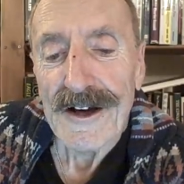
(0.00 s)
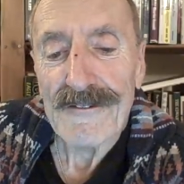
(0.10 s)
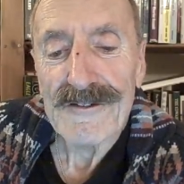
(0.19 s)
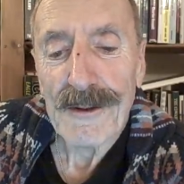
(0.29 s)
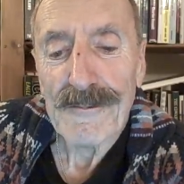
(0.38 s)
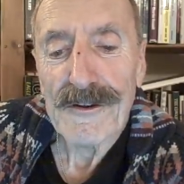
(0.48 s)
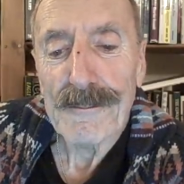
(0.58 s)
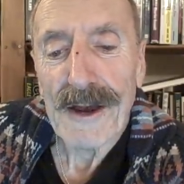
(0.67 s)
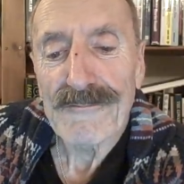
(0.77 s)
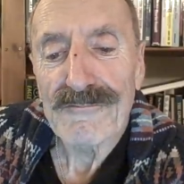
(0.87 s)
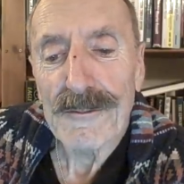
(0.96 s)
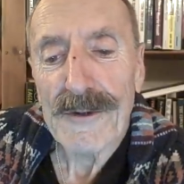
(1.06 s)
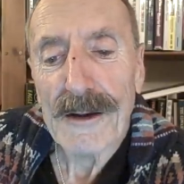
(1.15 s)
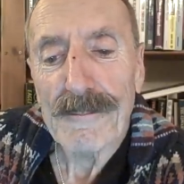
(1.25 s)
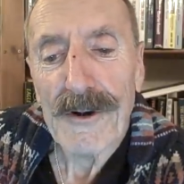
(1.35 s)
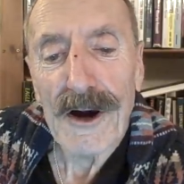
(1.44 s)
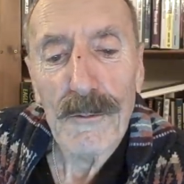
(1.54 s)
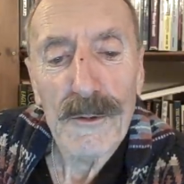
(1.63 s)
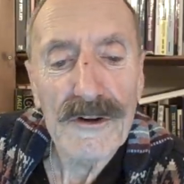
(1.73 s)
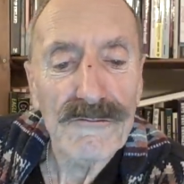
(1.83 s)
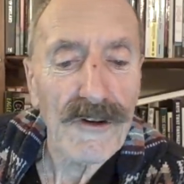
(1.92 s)
of some of the men from the Empire
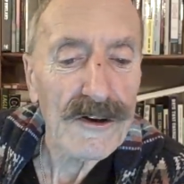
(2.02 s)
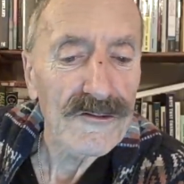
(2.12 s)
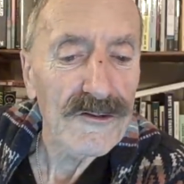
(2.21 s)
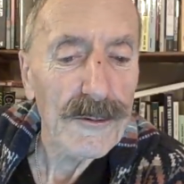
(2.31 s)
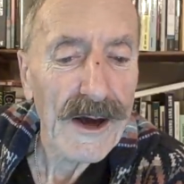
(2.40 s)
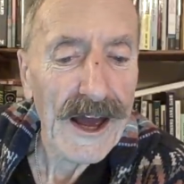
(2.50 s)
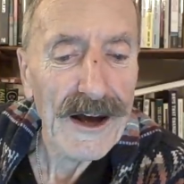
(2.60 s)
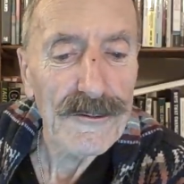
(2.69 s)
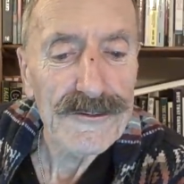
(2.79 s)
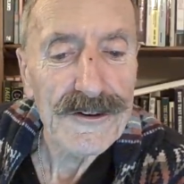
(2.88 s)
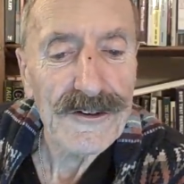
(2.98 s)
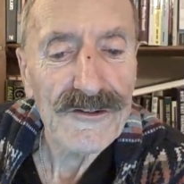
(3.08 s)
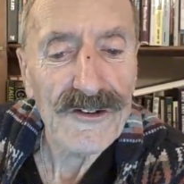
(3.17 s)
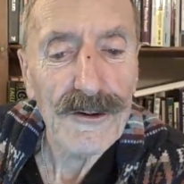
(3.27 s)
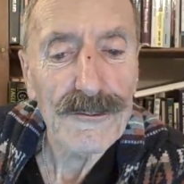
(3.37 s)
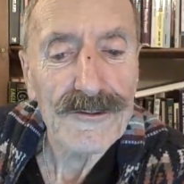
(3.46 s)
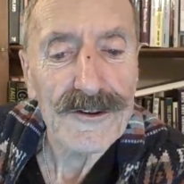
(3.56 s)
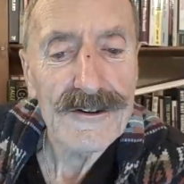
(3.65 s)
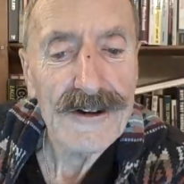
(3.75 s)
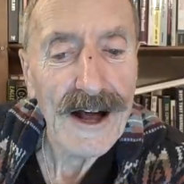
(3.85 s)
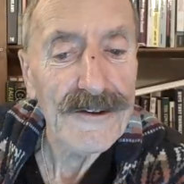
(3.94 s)
Windrush who were housed in a
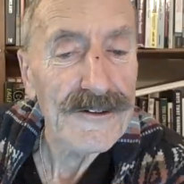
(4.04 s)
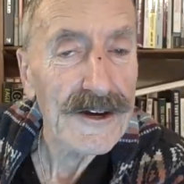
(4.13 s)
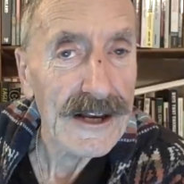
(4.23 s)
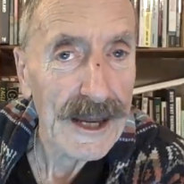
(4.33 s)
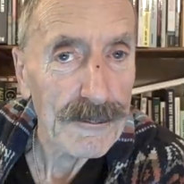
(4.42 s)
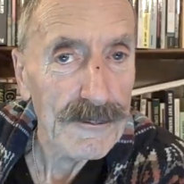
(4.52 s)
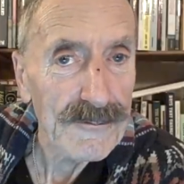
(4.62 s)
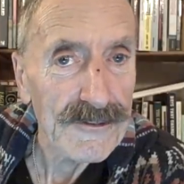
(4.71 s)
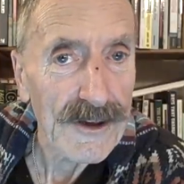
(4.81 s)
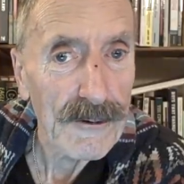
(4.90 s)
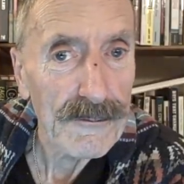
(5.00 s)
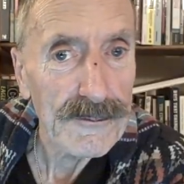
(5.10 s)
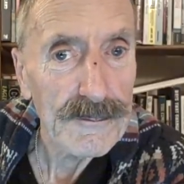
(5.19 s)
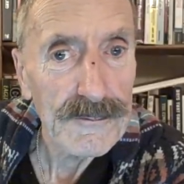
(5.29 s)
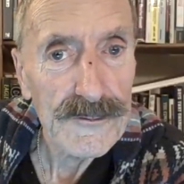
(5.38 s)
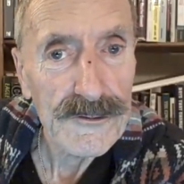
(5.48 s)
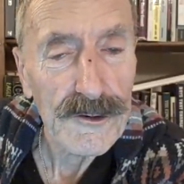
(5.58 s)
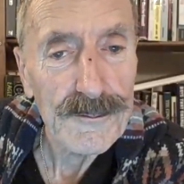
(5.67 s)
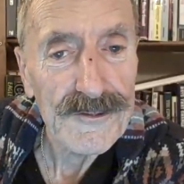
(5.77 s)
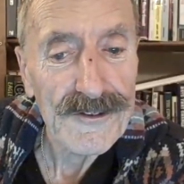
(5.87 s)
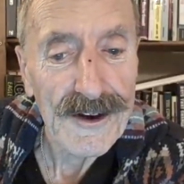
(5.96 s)
shelter under Clapham South
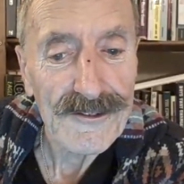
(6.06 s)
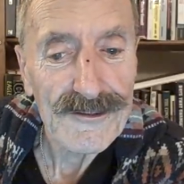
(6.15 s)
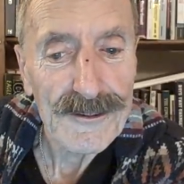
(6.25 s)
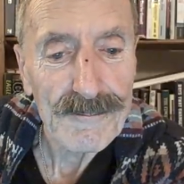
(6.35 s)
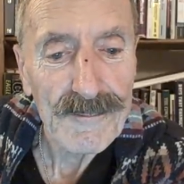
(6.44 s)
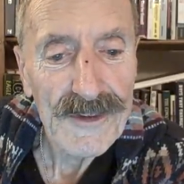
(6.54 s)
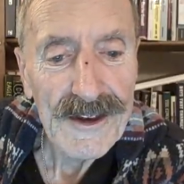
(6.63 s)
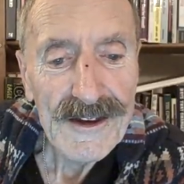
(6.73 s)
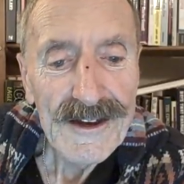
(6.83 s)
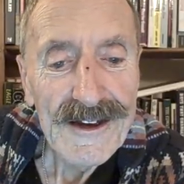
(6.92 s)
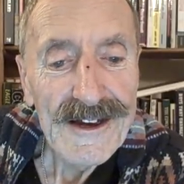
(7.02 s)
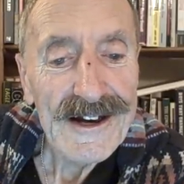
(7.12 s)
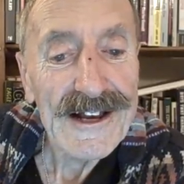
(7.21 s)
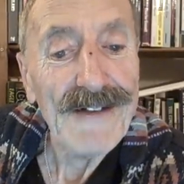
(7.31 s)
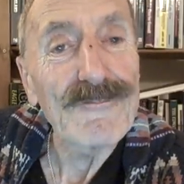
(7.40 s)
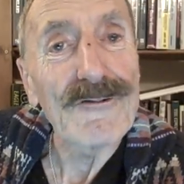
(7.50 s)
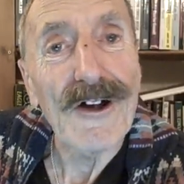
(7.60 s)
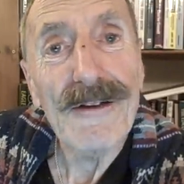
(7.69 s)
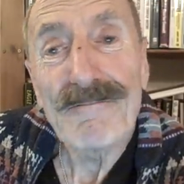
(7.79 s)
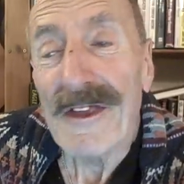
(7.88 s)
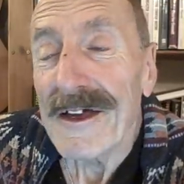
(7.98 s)
tube station. Clever, eh?
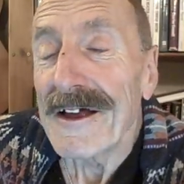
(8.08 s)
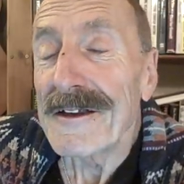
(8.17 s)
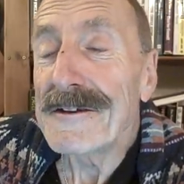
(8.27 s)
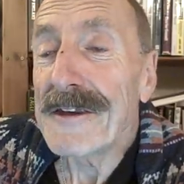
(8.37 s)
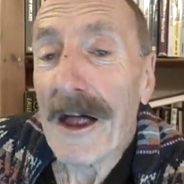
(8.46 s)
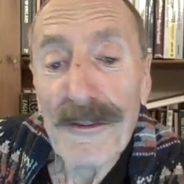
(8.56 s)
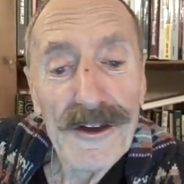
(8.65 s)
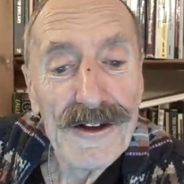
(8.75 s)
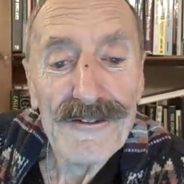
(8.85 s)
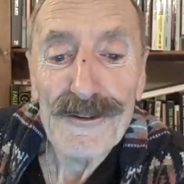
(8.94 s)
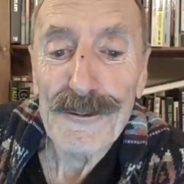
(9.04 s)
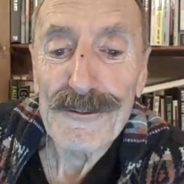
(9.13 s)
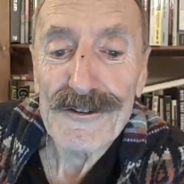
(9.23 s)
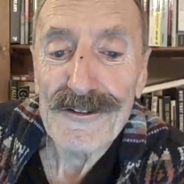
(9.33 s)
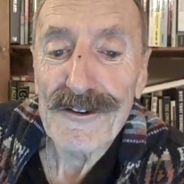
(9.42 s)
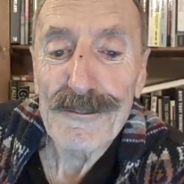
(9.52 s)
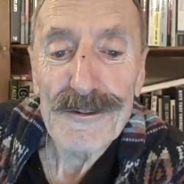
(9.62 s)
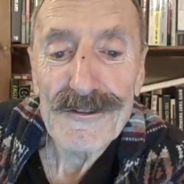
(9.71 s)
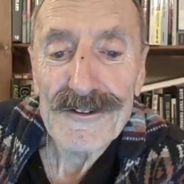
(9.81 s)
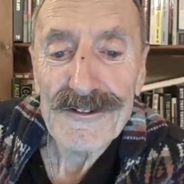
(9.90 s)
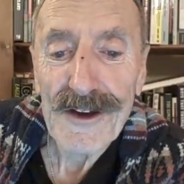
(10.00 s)
Nothing at all to do
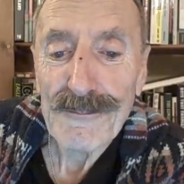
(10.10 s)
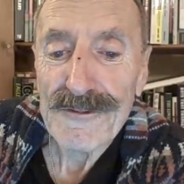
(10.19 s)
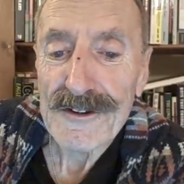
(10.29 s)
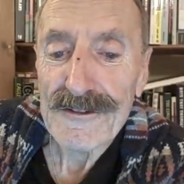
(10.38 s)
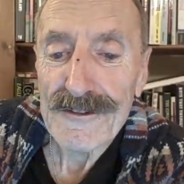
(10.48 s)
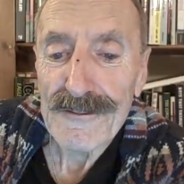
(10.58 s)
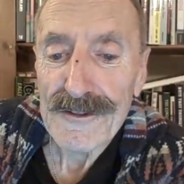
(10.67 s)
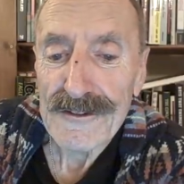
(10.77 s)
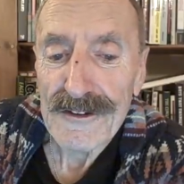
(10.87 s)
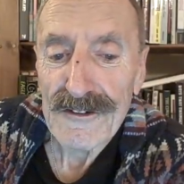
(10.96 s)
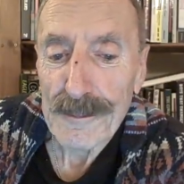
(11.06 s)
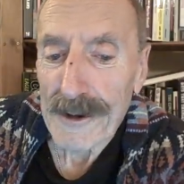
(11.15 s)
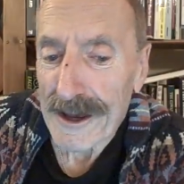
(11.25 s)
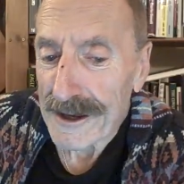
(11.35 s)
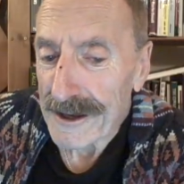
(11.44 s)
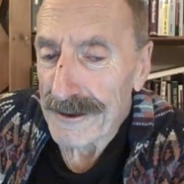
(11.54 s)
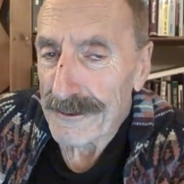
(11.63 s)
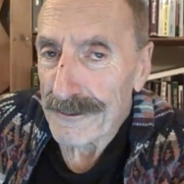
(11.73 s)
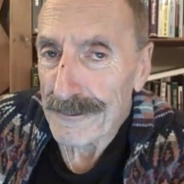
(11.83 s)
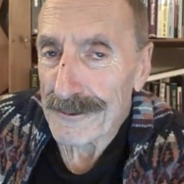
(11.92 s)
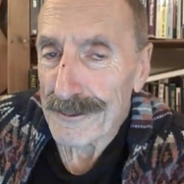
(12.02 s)
with the subject of the display,
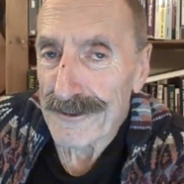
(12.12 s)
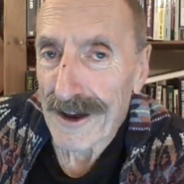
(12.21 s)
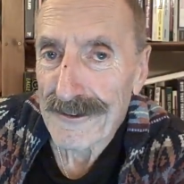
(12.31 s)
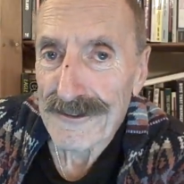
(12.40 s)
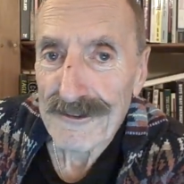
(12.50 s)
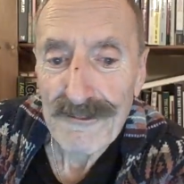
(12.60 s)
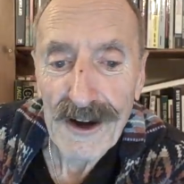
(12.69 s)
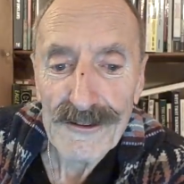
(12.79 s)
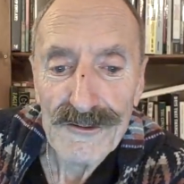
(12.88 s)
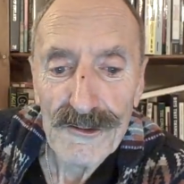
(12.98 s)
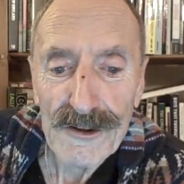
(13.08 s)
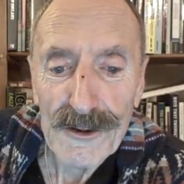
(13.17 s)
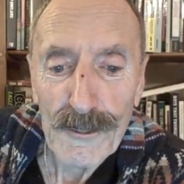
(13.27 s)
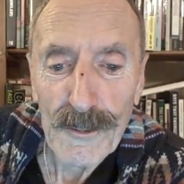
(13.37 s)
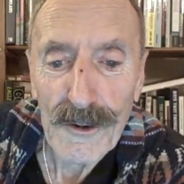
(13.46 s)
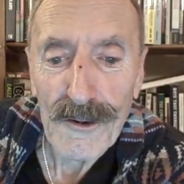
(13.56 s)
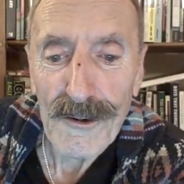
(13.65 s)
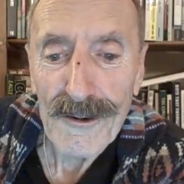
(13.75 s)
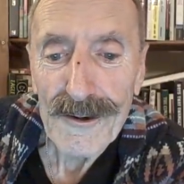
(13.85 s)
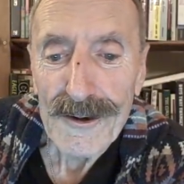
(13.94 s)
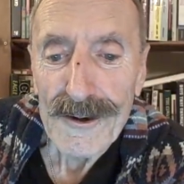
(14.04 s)
which was the underground during the war,